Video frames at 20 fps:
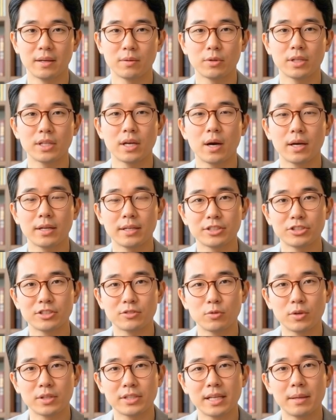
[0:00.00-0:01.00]
regardless
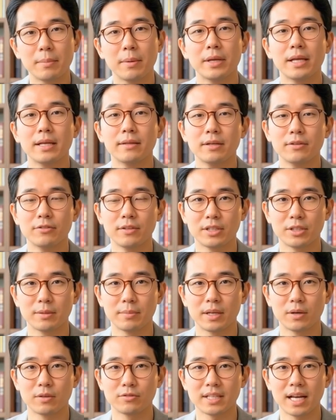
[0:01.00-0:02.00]
of what they believe the
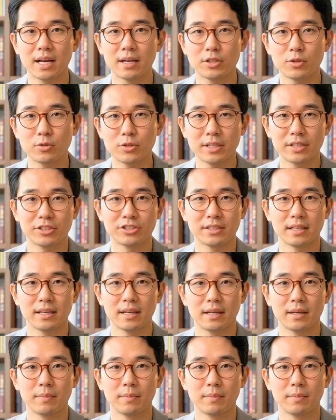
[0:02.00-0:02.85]
fundamental value is,